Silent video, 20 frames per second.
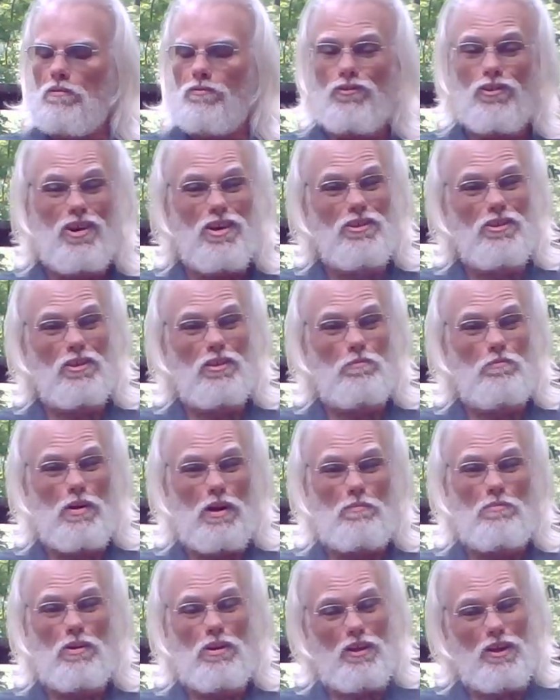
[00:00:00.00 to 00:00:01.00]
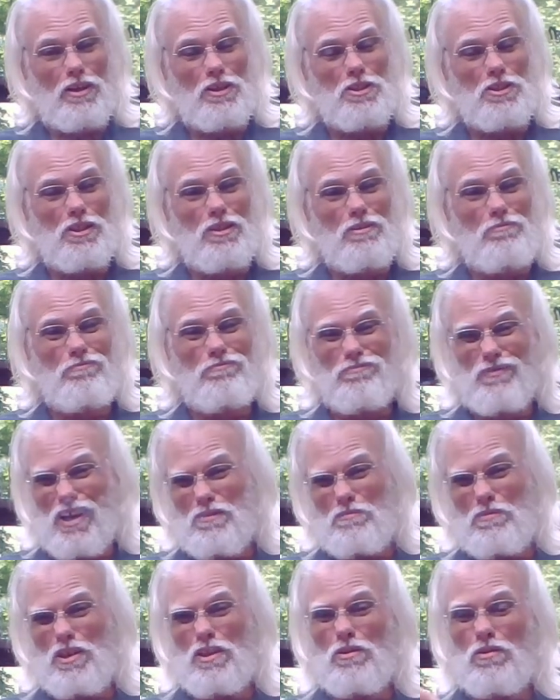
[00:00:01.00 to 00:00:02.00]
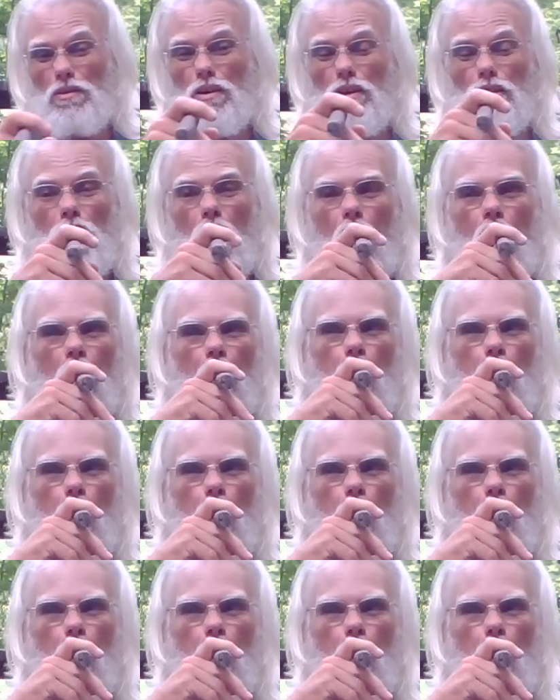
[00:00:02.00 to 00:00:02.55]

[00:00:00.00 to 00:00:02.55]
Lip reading: Very little pepper, like I said, maybe a 1.